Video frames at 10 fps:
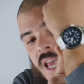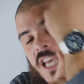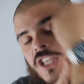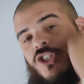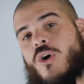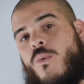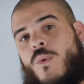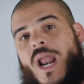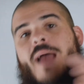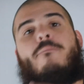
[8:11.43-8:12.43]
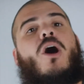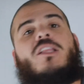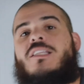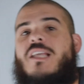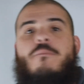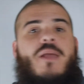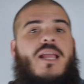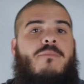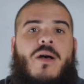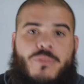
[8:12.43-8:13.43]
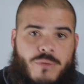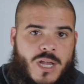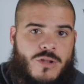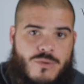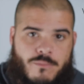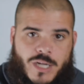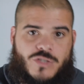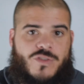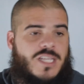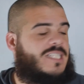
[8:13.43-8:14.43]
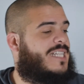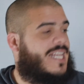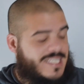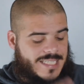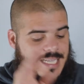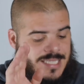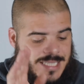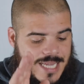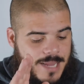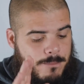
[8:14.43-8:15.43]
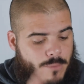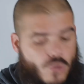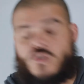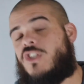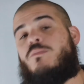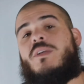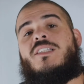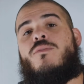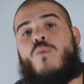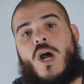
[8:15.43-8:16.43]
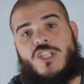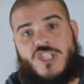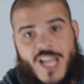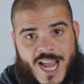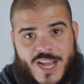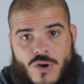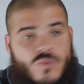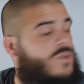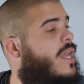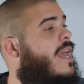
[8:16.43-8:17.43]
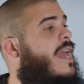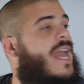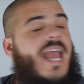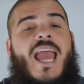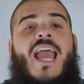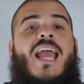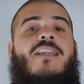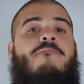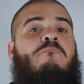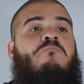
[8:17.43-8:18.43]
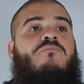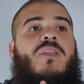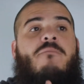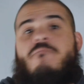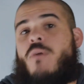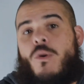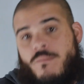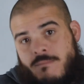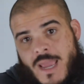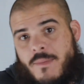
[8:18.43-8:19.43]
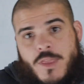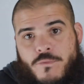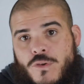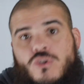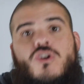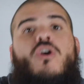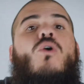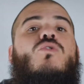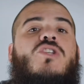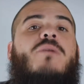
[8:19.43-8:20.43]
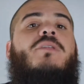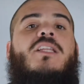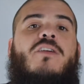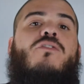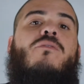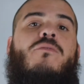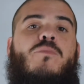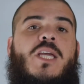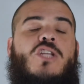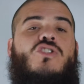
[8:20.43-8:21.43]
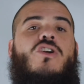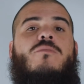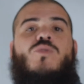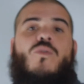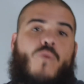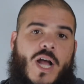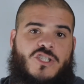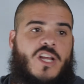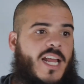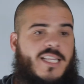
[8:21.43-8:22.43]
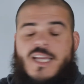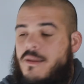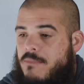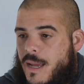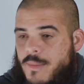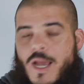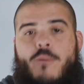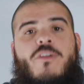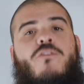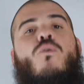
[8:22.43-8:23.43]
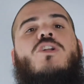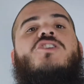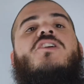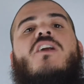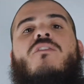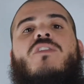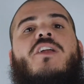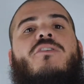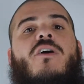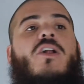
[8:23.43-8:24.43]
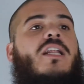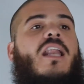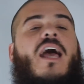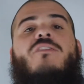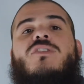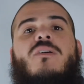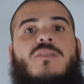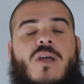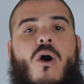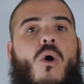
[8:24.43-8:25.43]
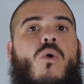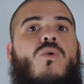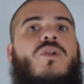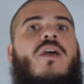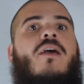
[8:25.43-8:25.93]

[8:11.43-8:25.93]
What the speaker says: So when I bought this, I paid about $300 for this. This is the most expensive watch that I own. And maybe the future holds something different for me in terms of watch collecting, and maybe I'll be fortunate enough later on in life to own,